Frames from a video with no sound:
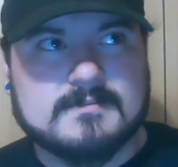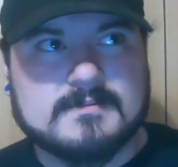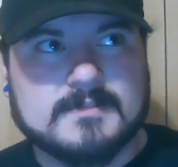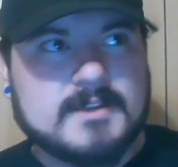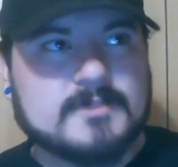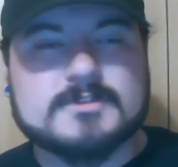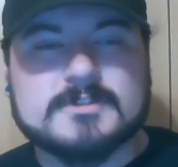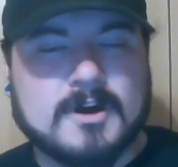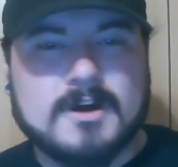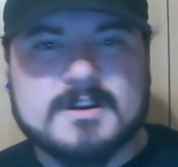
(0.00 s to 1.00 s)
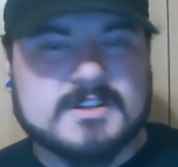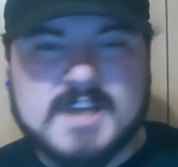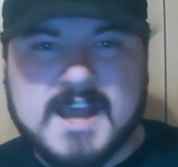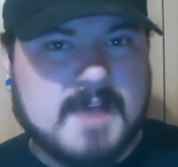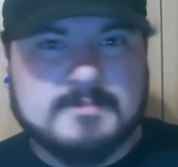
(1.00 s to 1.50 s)
little starter
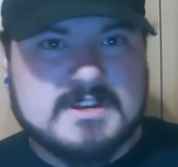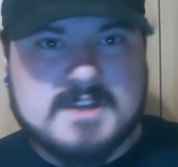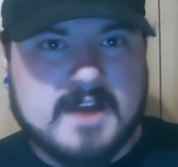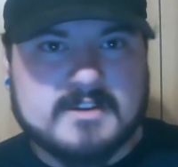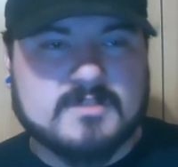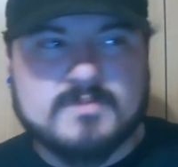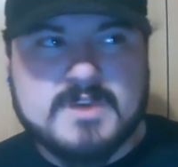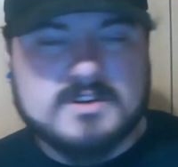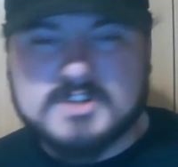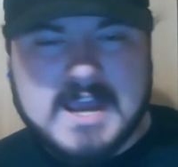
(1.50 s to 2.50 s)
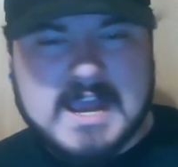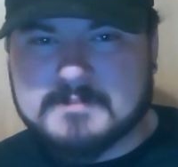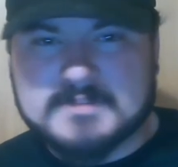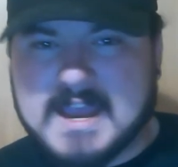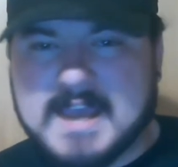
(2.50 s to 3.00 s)
jobs and not career
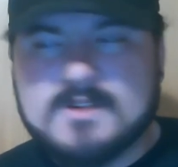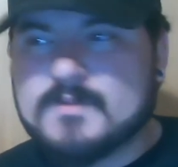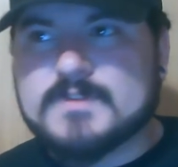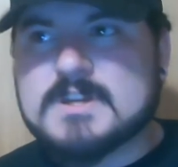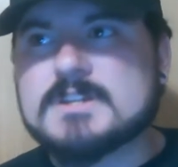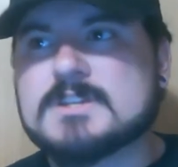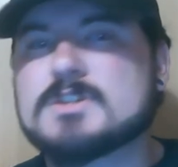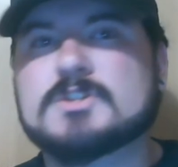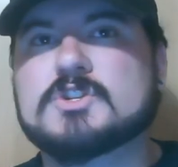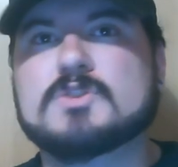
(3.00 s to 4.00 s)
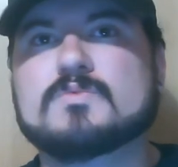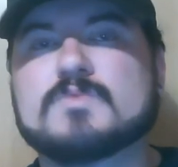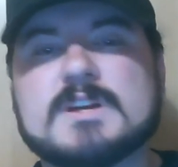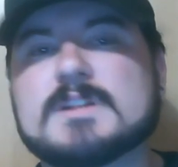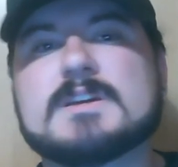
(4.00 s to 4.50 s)
jobs. I don't think that you
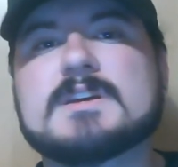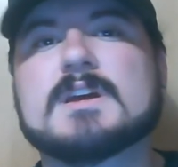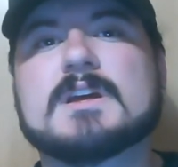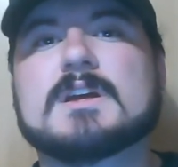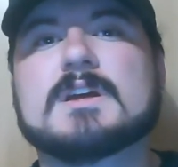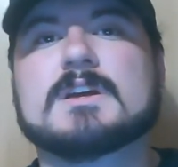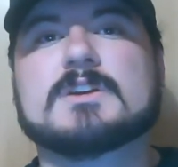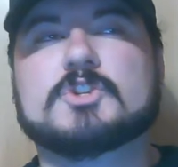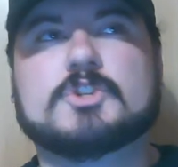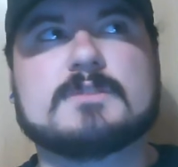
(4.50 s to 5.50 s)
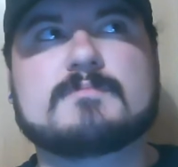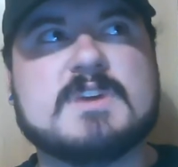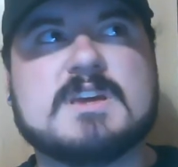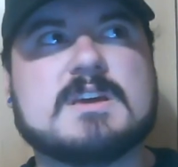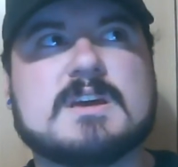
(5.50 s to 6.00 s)
really should
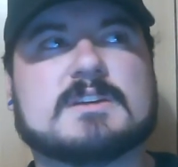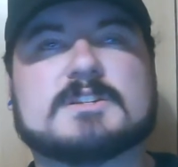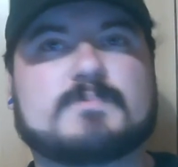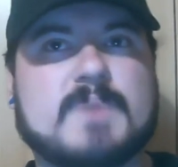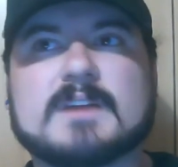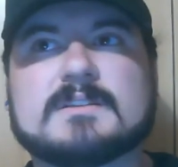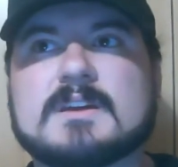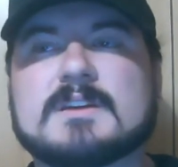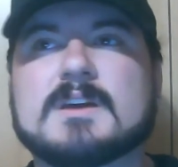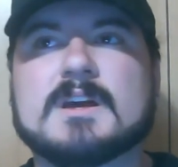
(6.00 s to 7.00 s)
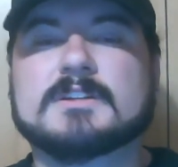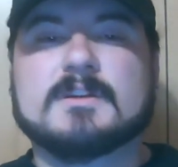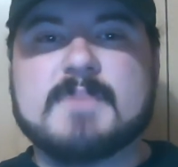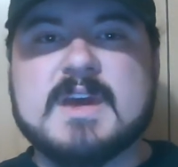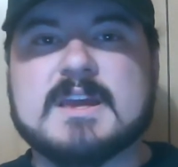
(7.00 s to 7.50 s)
be expecting
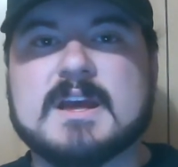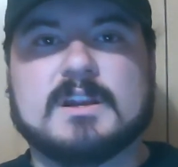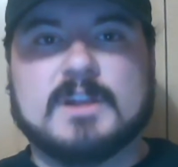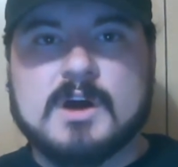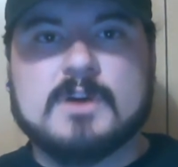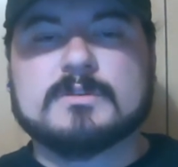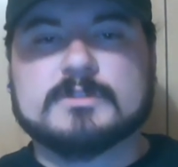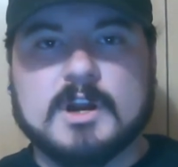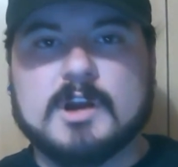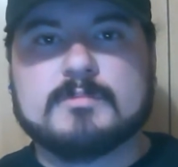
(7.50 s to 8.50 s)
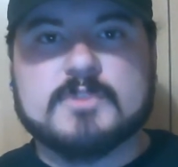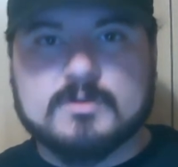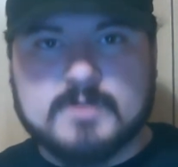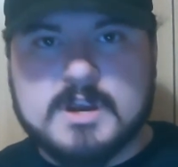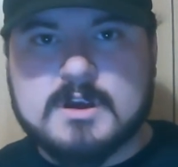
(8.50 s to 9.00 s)
to make a long-term
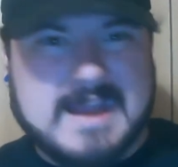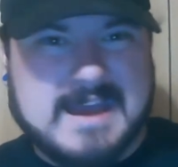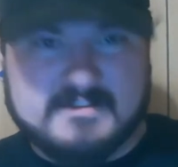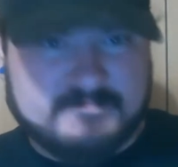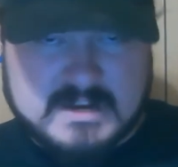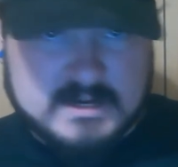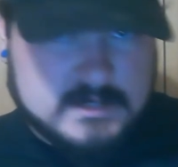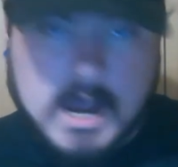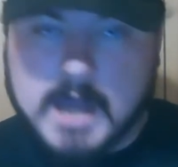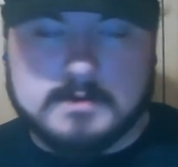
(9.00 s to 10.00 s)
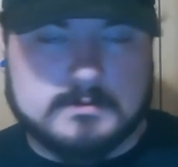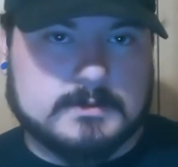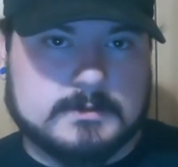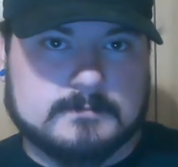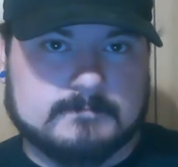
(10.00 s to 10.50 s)
career out of
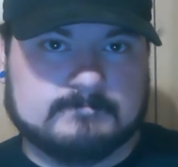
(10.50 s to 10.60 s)
McDonald's.